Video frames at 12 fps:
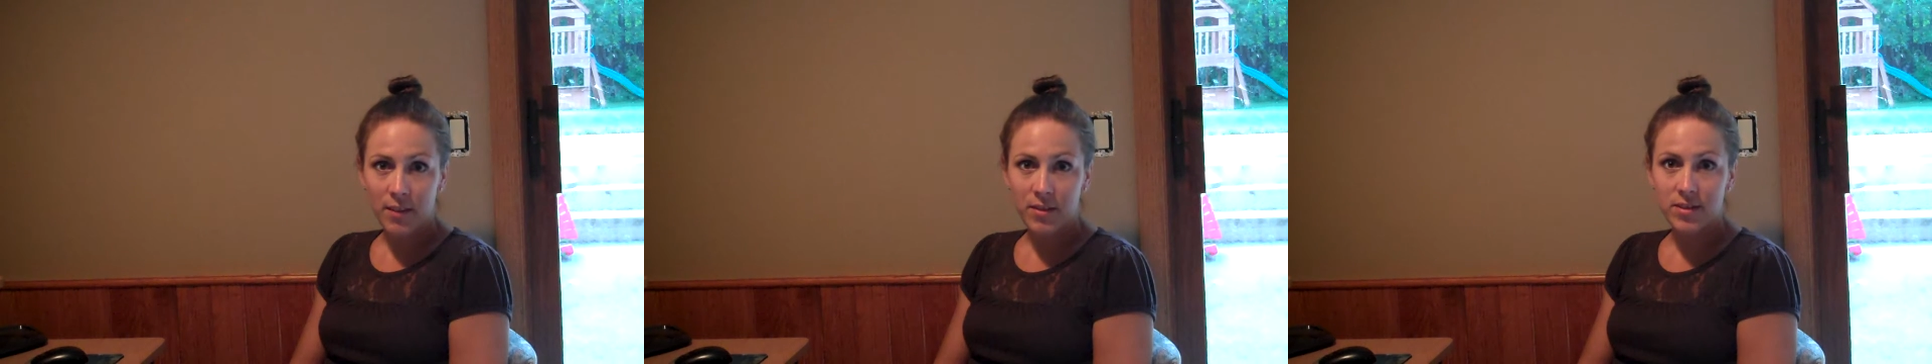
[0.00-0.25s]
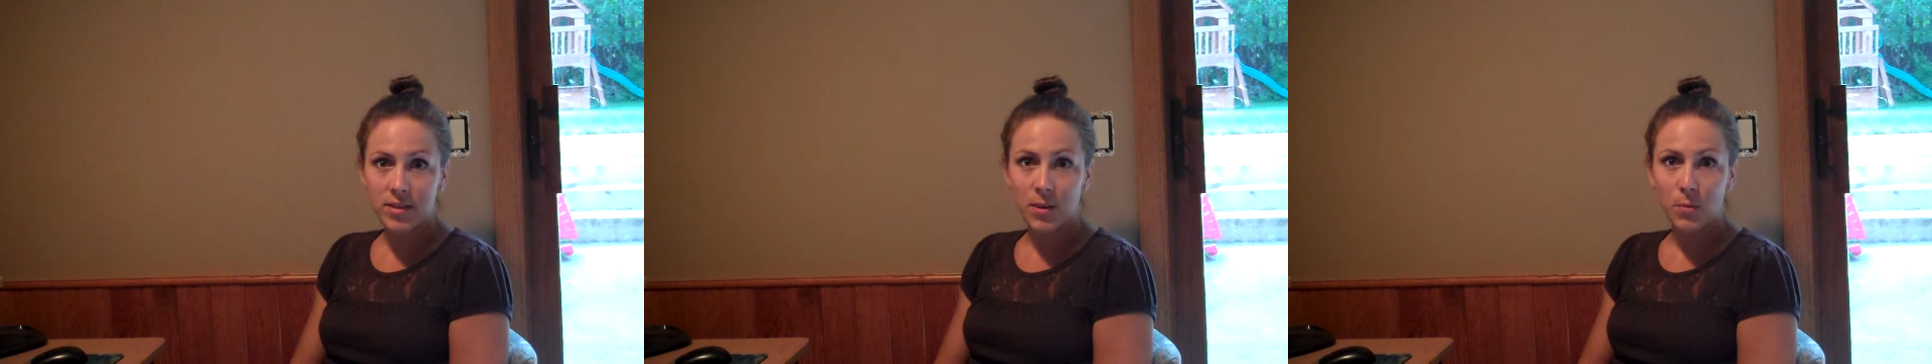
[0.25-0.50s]

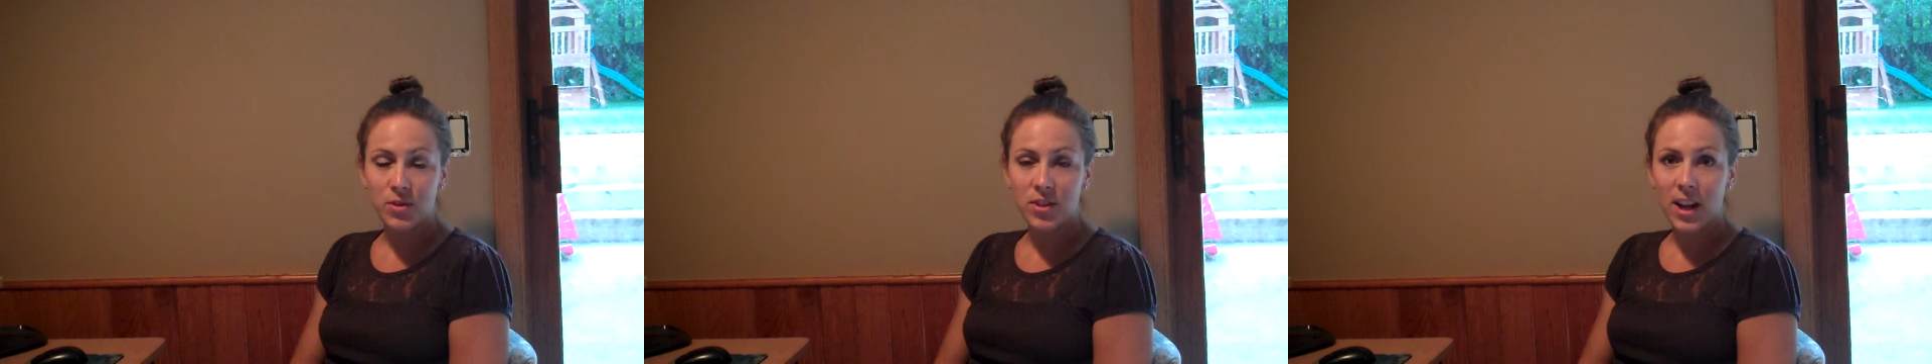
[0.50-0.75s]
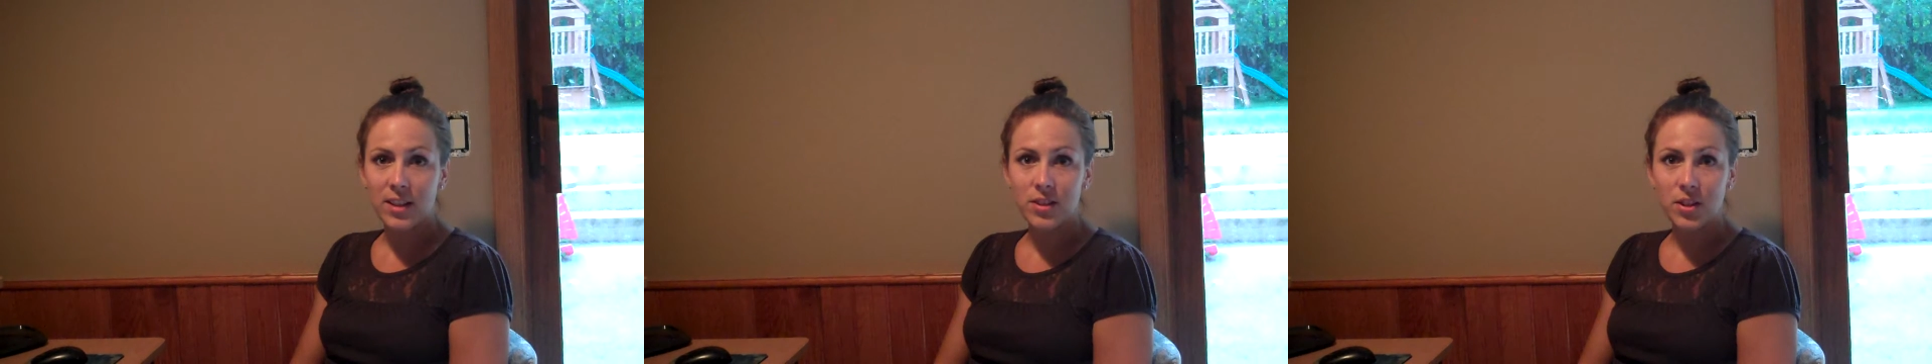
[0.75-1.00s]
Obviously,
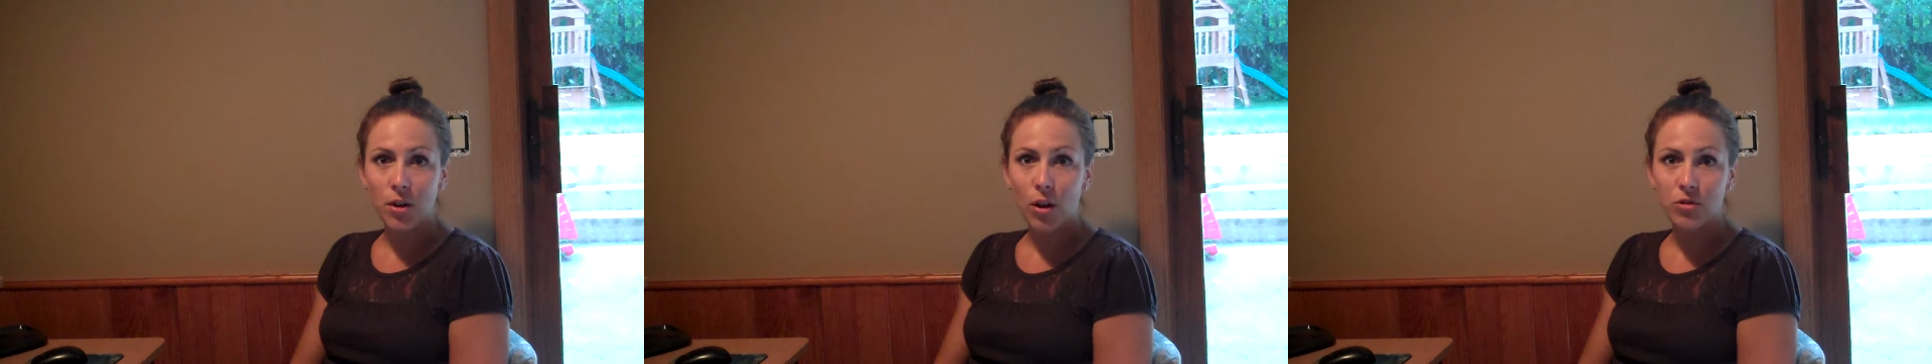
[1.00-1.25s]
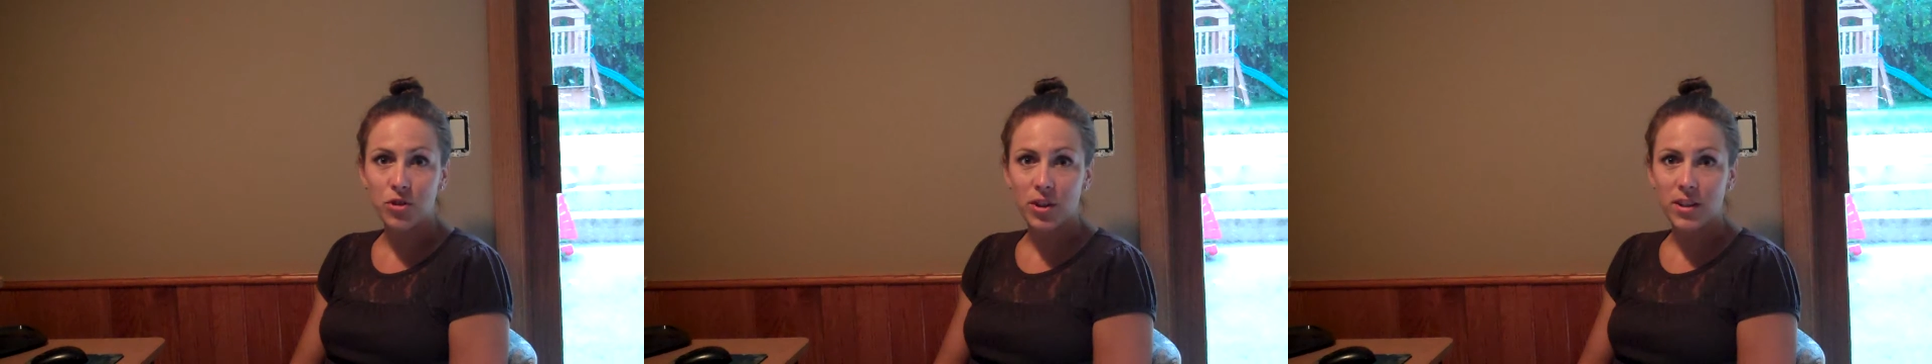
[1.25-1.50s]
Wisconsin
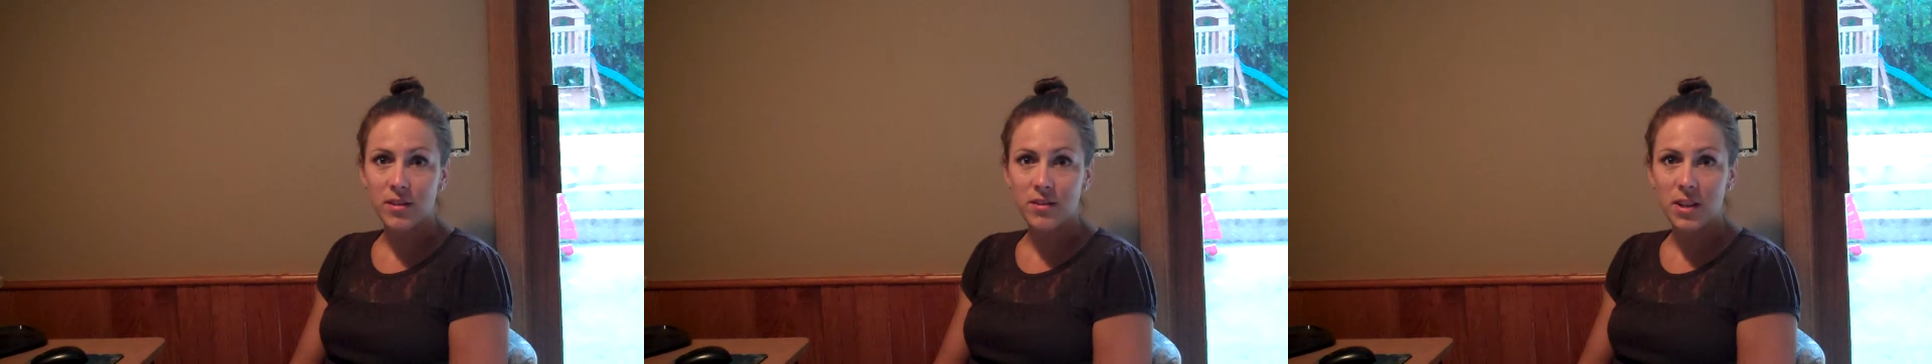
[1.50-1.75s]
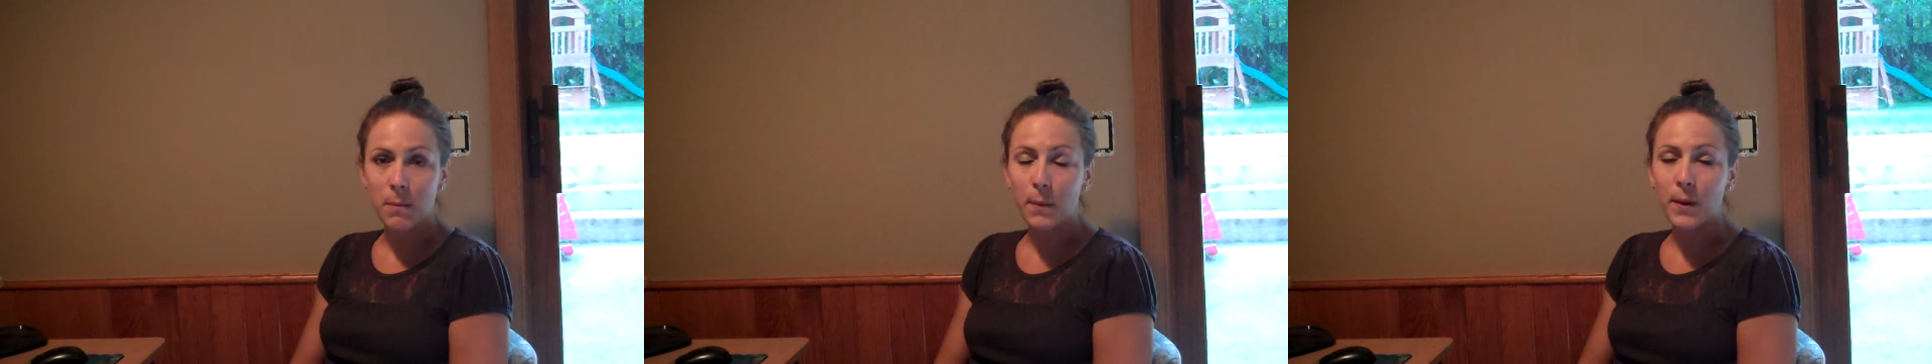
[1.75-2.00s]
culture
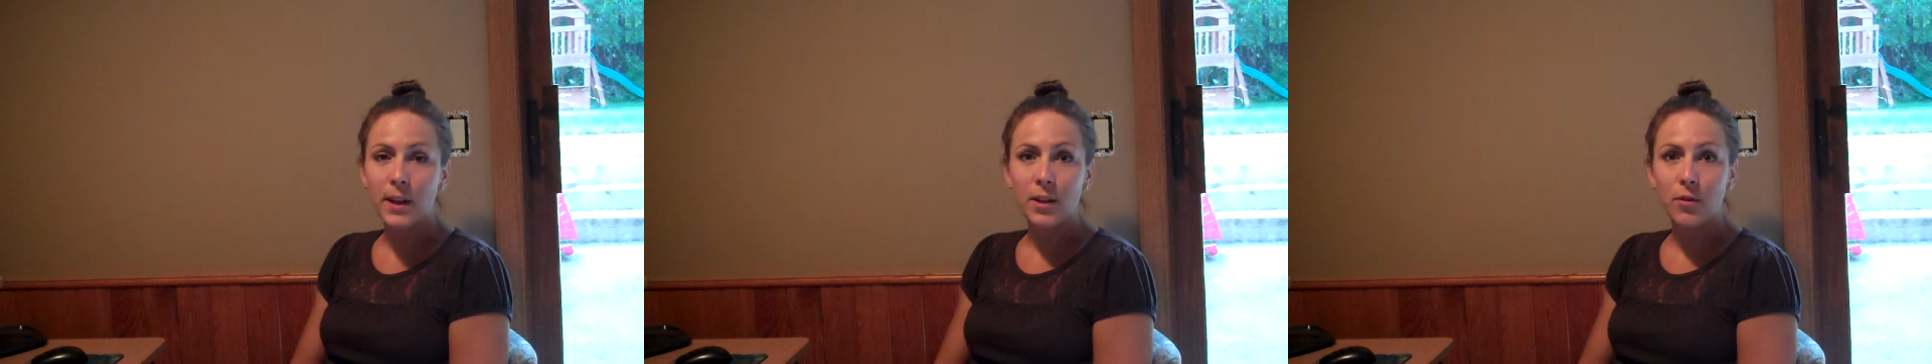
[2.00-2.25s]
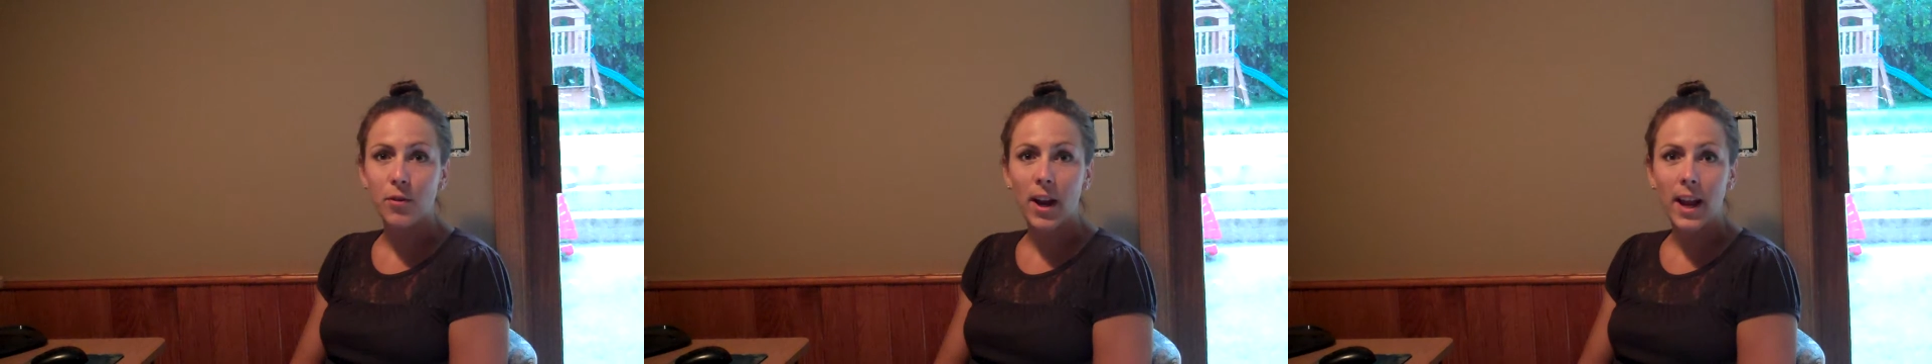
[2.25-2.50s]
is deeply
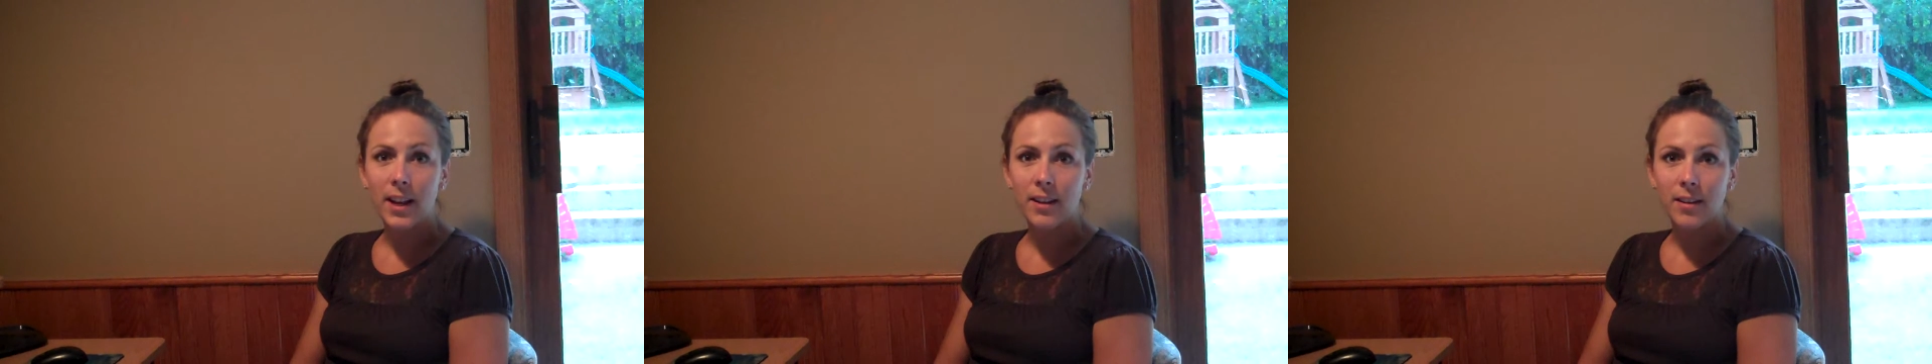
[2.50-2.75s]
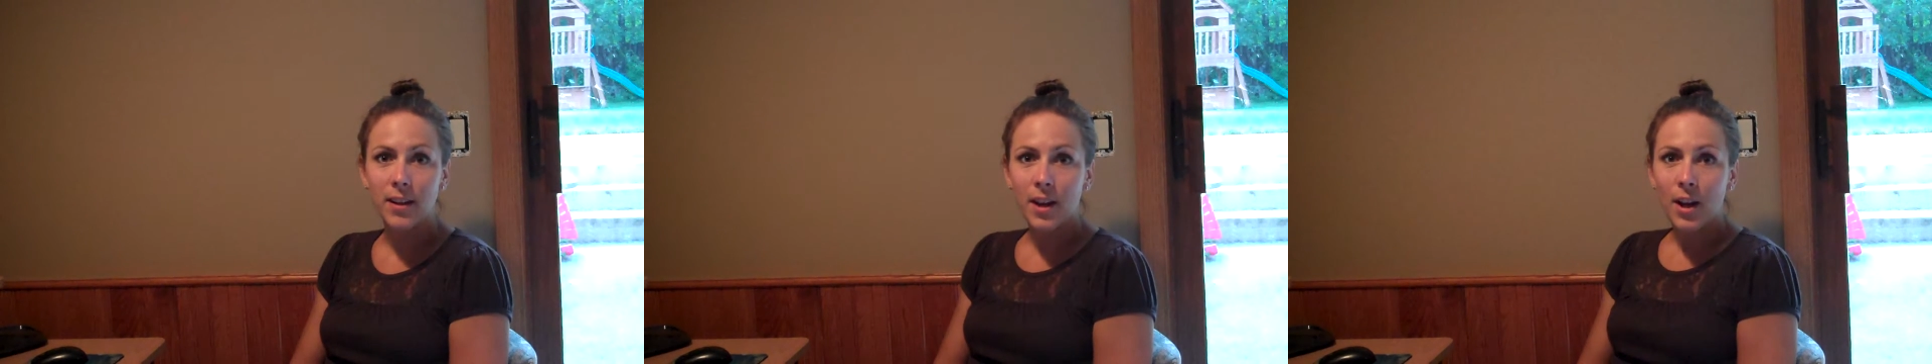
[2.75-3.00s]

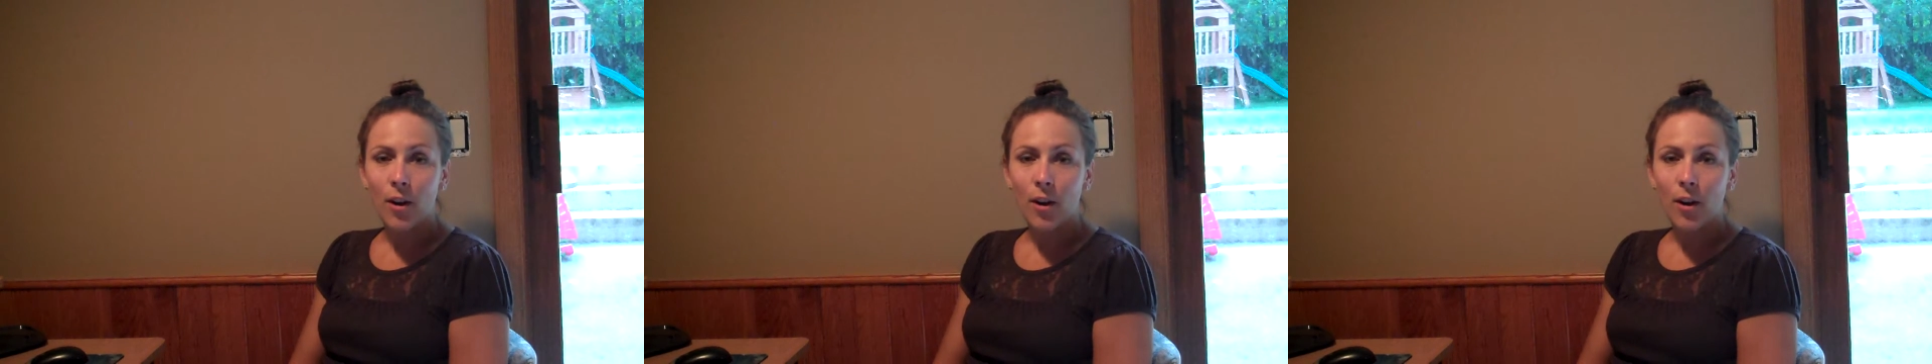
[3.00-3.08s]
ingrained,